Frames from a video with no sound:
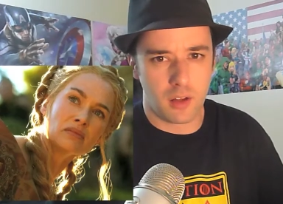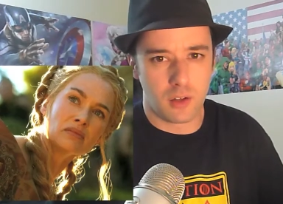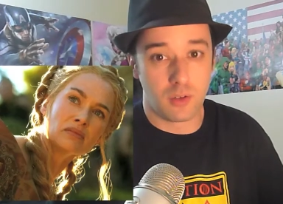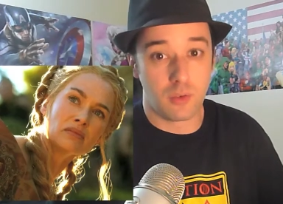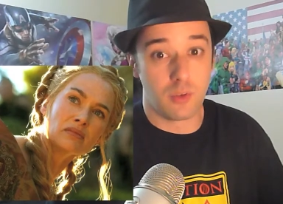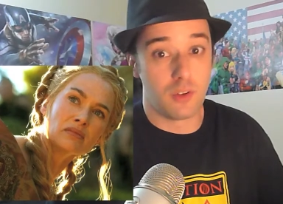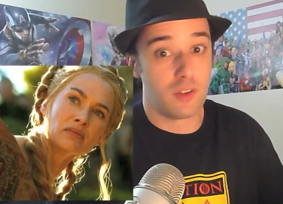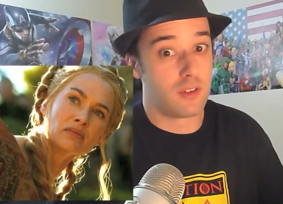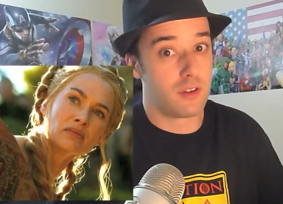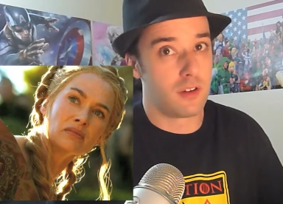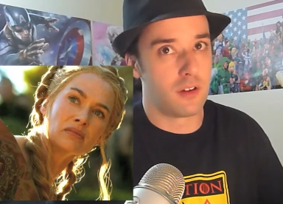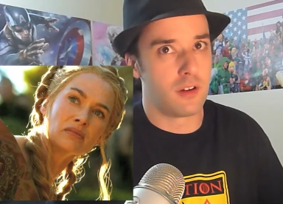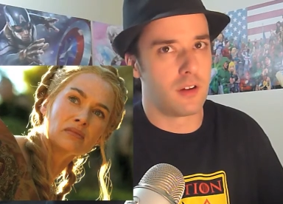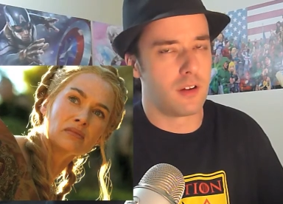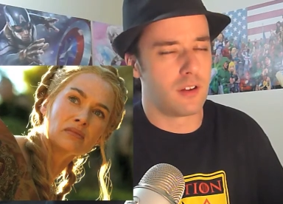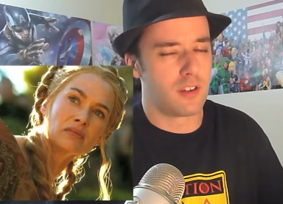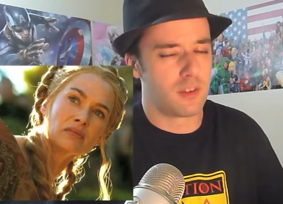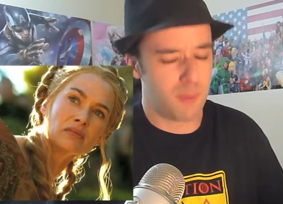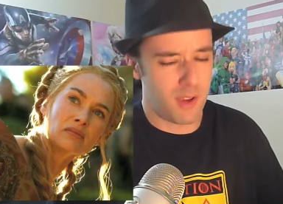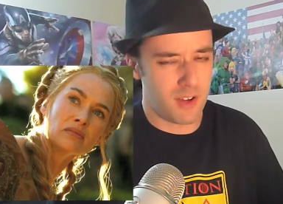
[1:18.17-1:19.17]
Speaker 1: who was in an
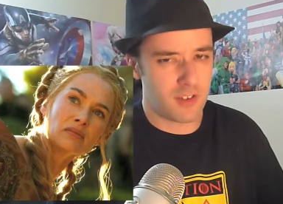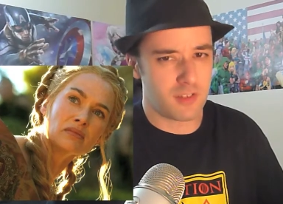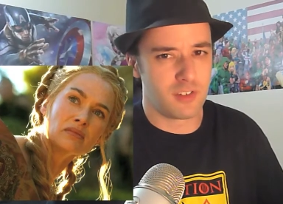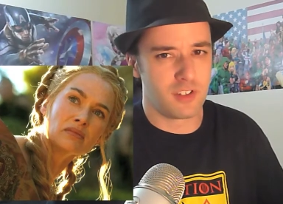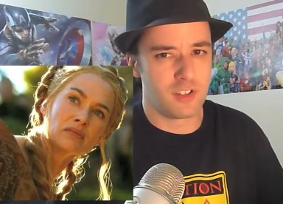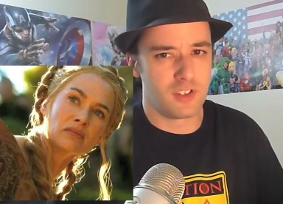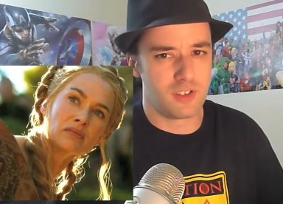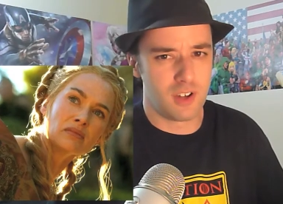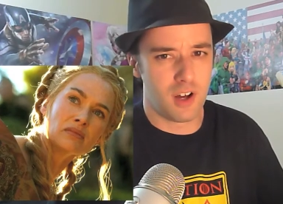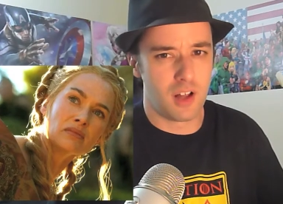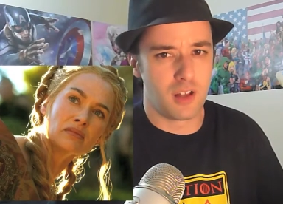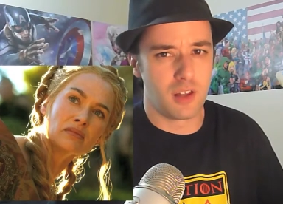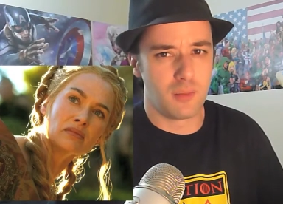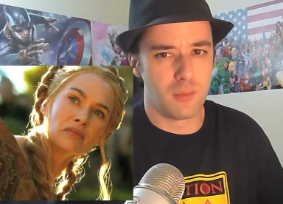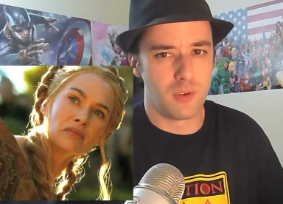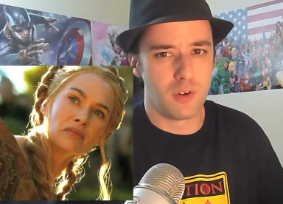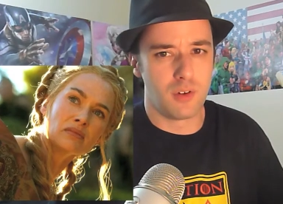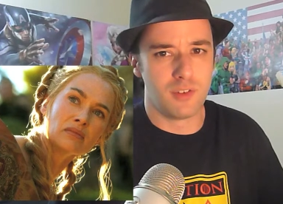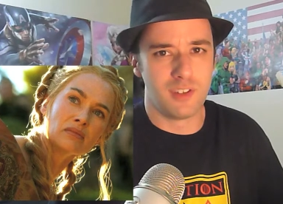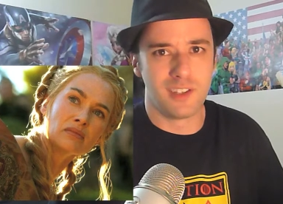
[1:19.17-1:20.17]
especially jolly
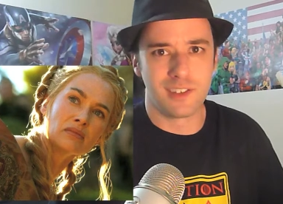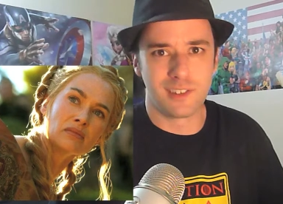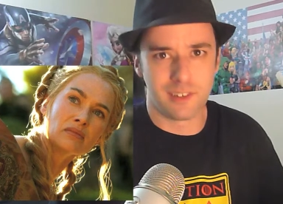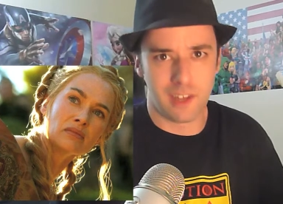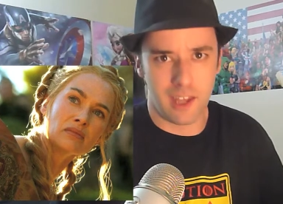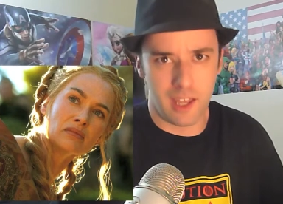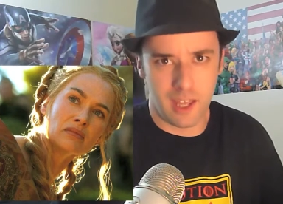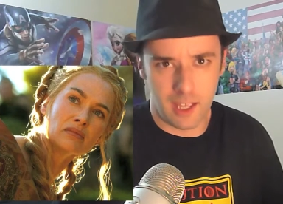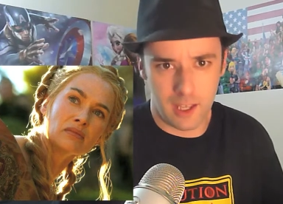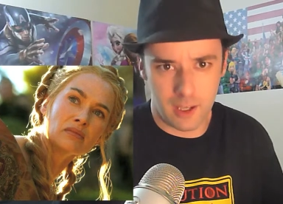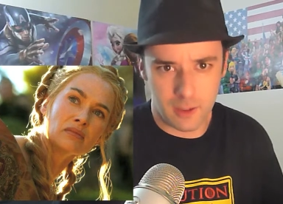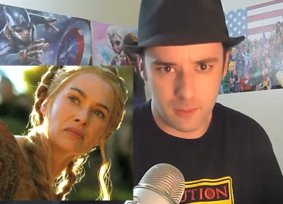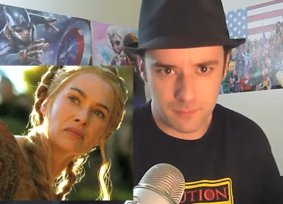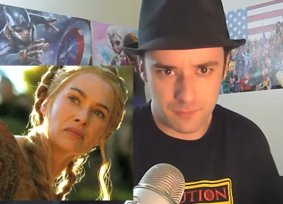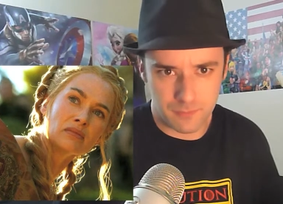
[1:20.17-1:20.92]
mood this day.